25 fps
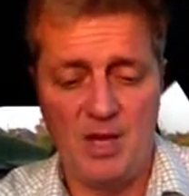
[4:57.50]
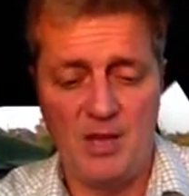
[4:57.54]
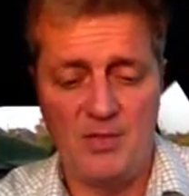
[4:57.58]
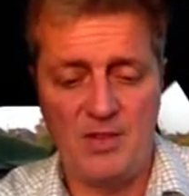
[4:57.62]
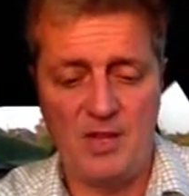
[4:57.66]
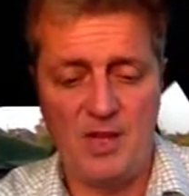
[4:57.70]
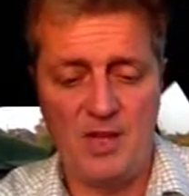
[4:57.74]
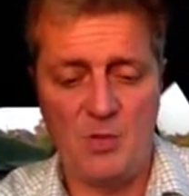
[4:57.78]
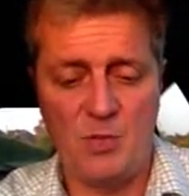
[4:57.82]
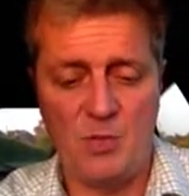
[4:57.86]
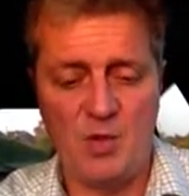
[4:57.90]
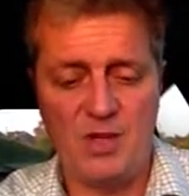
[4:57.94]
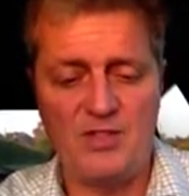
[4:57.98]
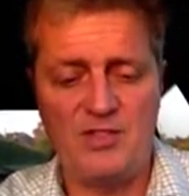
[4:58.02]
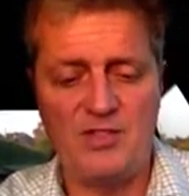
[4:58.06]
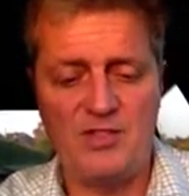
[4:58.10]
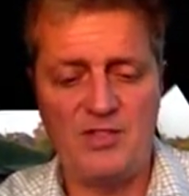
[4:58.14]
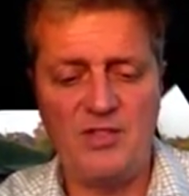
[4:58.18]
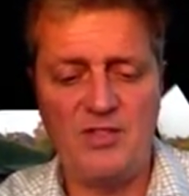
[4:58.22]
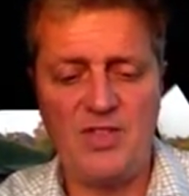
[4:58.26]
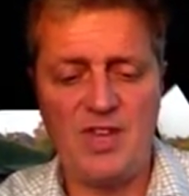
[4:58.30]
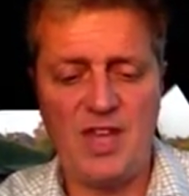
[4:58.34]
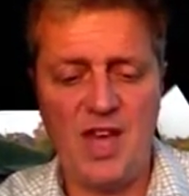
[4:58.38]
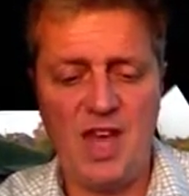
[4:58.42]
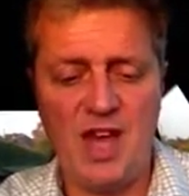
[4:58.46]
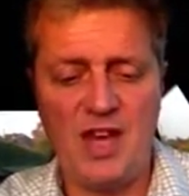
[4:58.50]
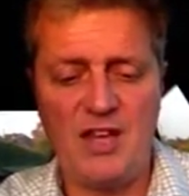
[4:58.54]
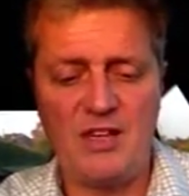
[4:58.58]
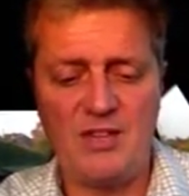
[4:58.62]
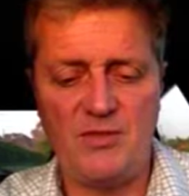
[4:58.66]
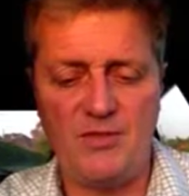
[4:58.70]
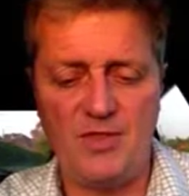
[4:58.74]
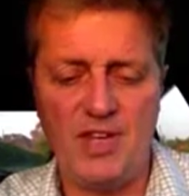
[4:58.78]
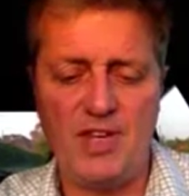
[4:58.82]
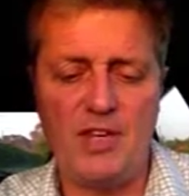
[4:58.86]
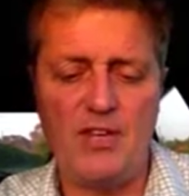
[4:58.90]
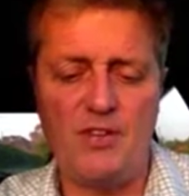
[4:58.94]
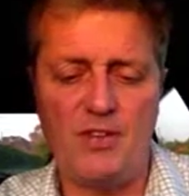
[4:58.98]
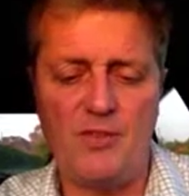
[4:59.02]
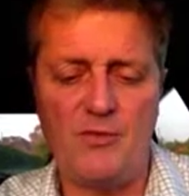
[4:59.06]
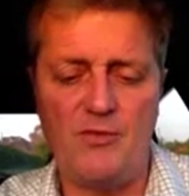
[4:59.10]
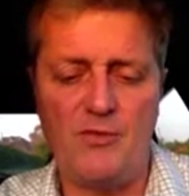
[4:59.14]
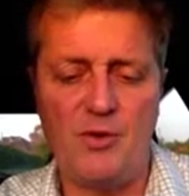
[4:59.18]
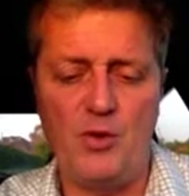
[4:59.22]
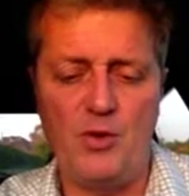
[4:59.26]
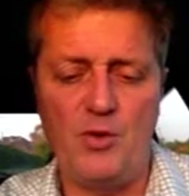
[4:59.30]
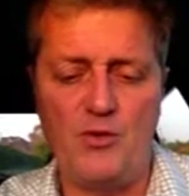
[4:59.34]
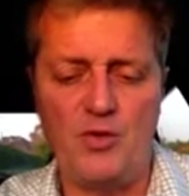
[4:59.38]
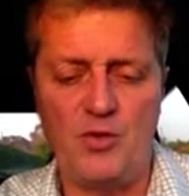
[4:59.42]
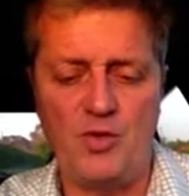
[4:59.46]
Then what did the act of eating the
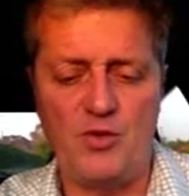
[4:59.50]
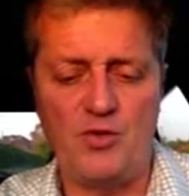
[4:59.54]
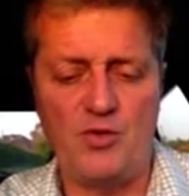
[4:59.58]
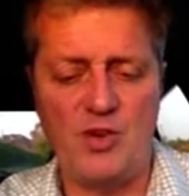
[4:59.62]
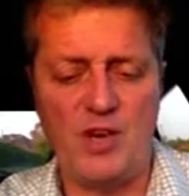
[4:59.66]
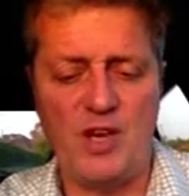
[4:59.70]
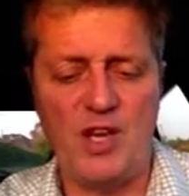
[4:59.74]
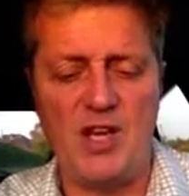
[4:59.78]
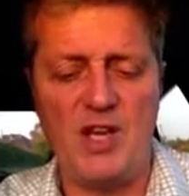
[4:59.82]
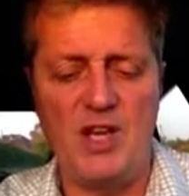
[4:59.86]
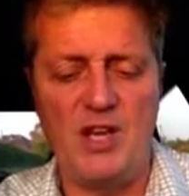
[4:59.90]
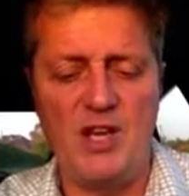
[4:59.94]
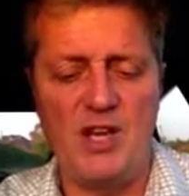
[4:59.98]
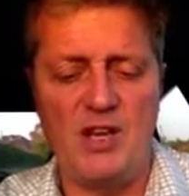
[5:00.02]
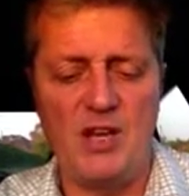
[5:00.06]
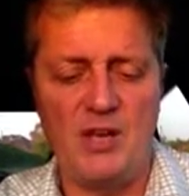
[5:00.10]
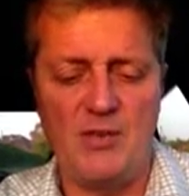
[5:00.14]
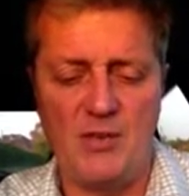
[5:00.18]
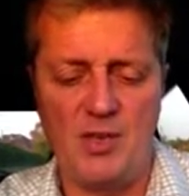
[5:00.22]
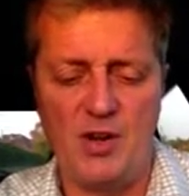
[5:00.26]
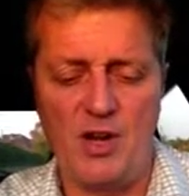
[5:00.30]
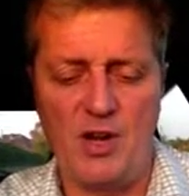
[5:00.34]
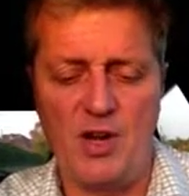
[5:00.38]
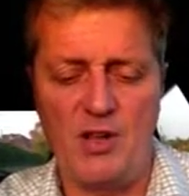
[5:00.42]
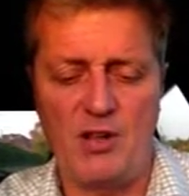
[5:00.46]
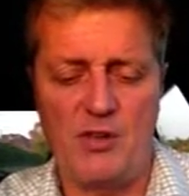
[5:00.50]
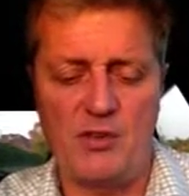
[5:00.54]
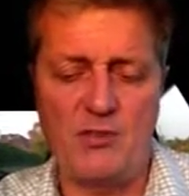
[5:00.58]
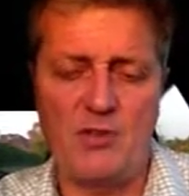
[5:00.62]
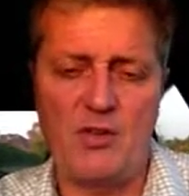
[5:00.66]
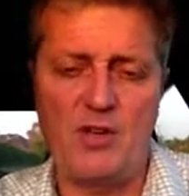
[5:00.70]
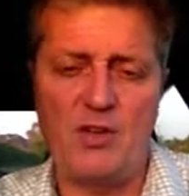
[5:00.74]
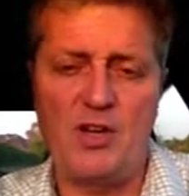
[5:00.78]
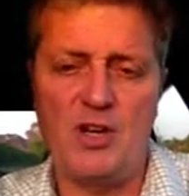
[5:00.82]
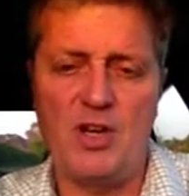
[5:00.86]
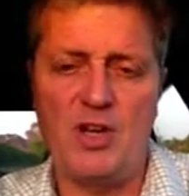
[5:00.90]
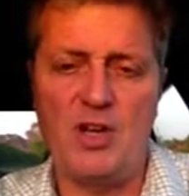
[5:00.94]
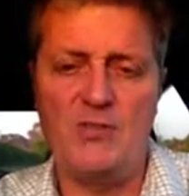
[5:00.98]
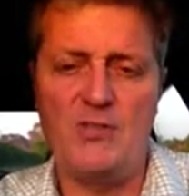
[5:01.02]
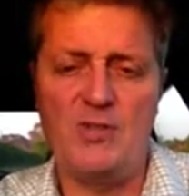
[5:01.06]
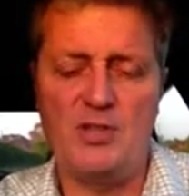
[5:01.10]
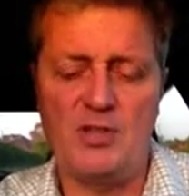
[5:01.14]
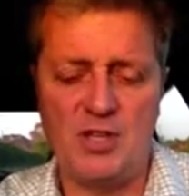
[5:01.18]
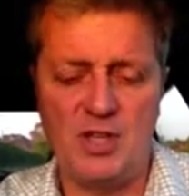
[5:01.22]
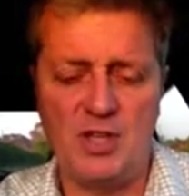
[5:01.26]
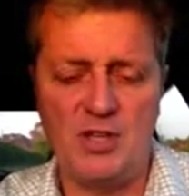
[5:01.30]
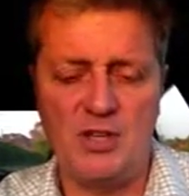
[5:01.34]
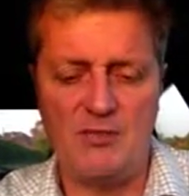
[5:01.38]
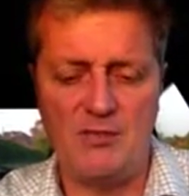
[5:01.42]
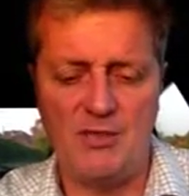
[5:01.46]
fruit of the tree of the knowledge of good and evil
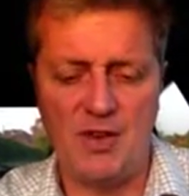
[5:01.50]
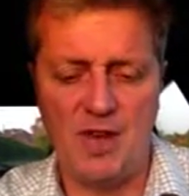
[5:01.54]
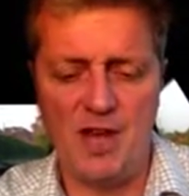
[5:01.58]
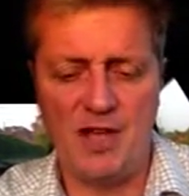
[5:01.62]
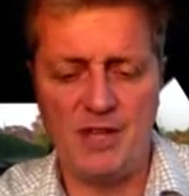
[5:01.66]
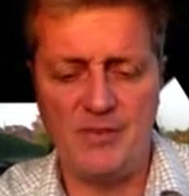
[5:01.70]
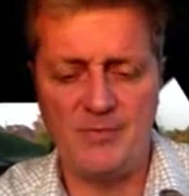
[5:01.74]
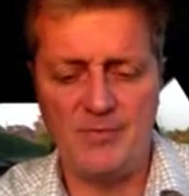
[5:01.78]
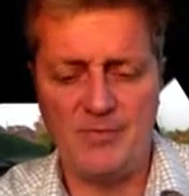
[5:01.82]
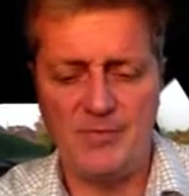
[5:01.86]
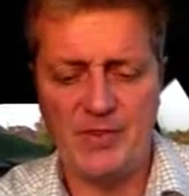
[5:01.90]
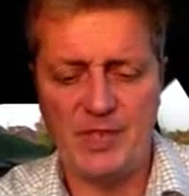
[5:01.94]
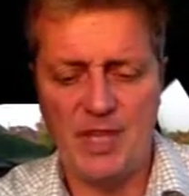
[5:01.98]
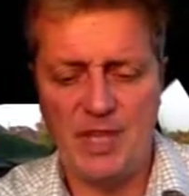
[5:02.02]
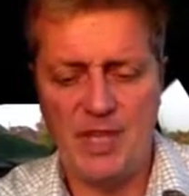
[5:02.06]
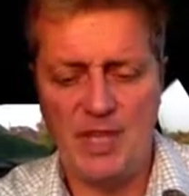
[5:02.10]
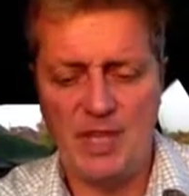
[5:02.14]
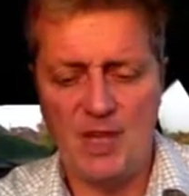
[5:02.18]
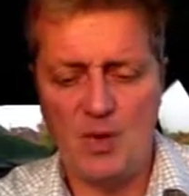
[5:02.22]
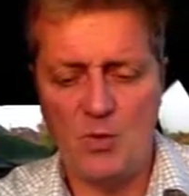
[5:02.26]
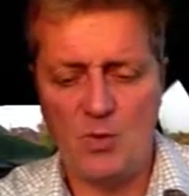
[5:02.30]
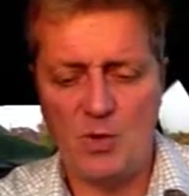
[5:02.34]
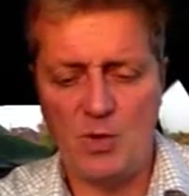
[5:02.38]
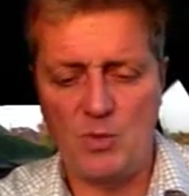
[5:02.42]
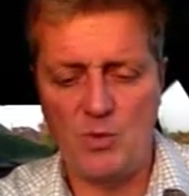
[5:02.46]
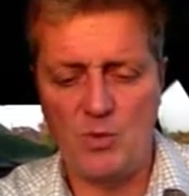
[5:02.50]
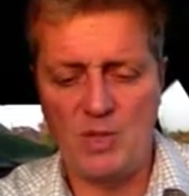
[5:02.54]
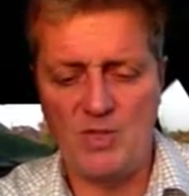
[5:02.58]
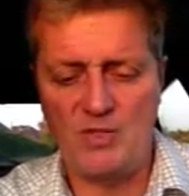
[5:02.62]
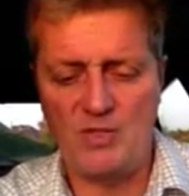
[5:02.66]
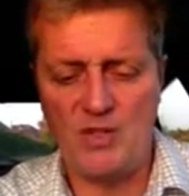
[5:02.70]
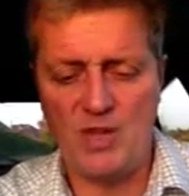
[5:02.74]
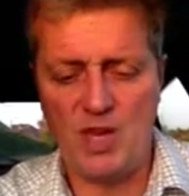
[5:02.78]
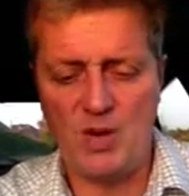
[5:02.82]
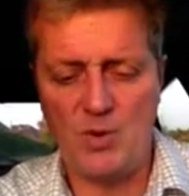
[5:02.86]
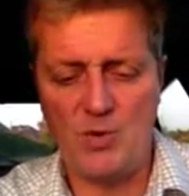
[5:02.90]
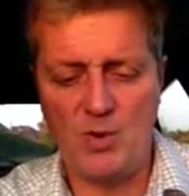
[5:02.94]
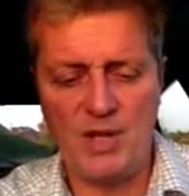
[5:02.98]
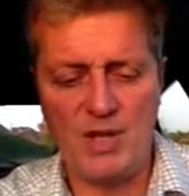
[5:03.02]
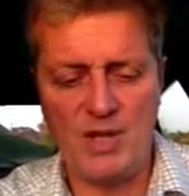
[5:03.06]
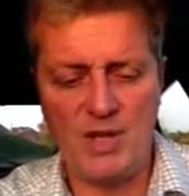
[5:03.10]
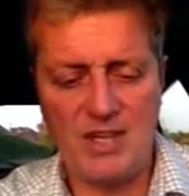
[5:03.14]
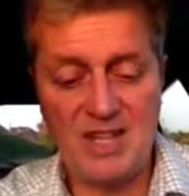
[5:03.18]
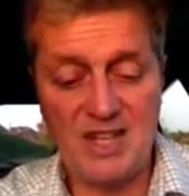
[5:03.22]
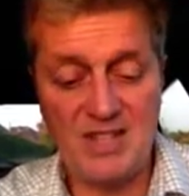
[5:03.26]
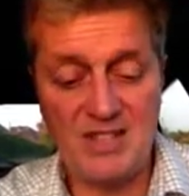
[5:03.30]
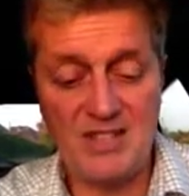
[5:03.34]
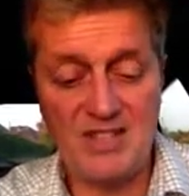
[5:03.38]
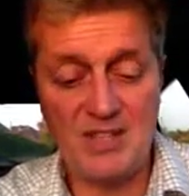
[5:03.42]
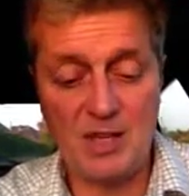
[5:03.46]
signify? When we say we
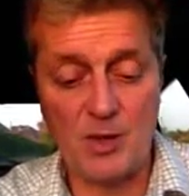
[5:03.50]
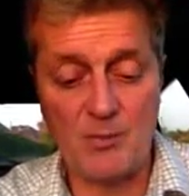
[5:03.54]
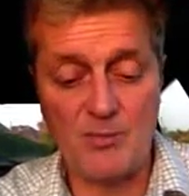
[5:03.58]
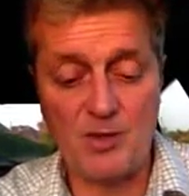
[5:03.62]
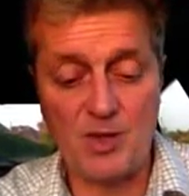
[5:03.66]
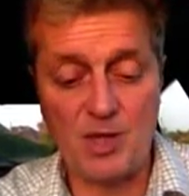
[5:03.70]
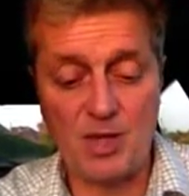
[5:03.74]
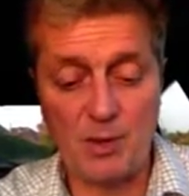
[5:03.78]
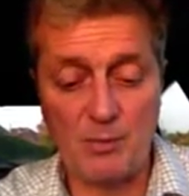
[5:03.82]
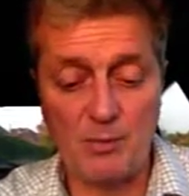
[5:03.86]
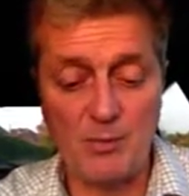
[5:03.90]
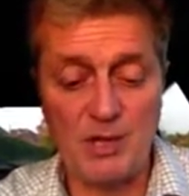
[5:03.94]
eat something, it